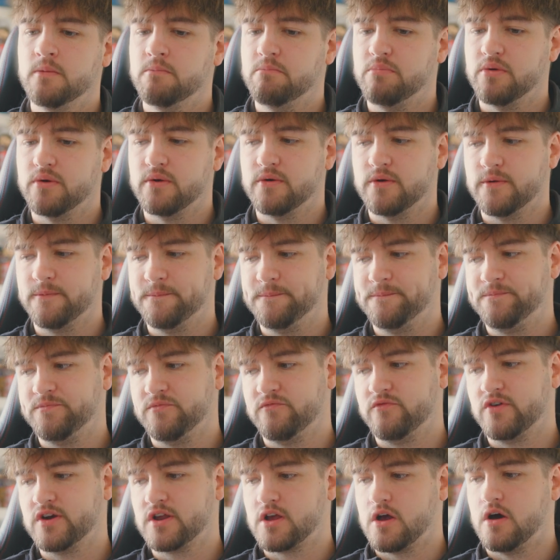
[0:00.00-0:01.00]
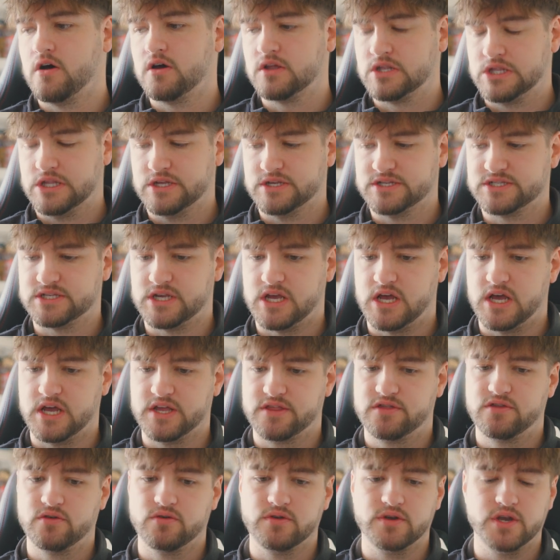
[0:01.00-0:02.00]
But regardless, I
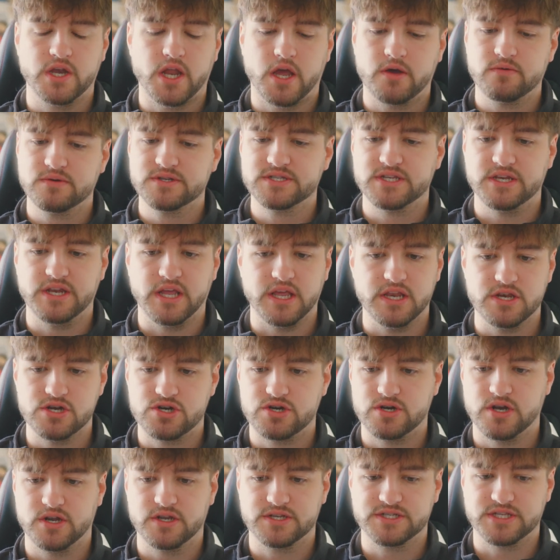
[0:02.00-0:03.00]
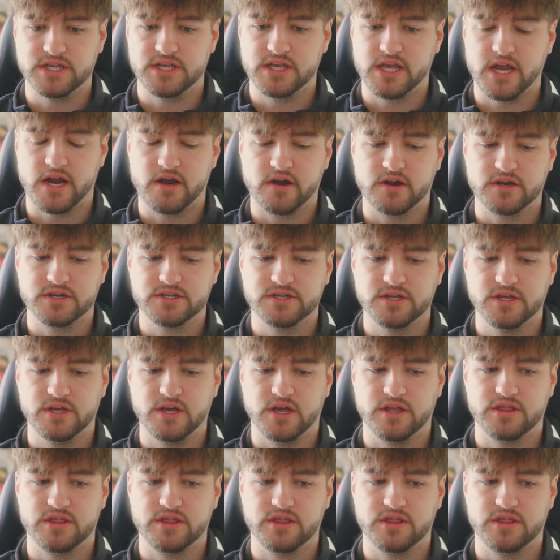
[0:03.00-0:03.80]
thought Noah's an interesting character.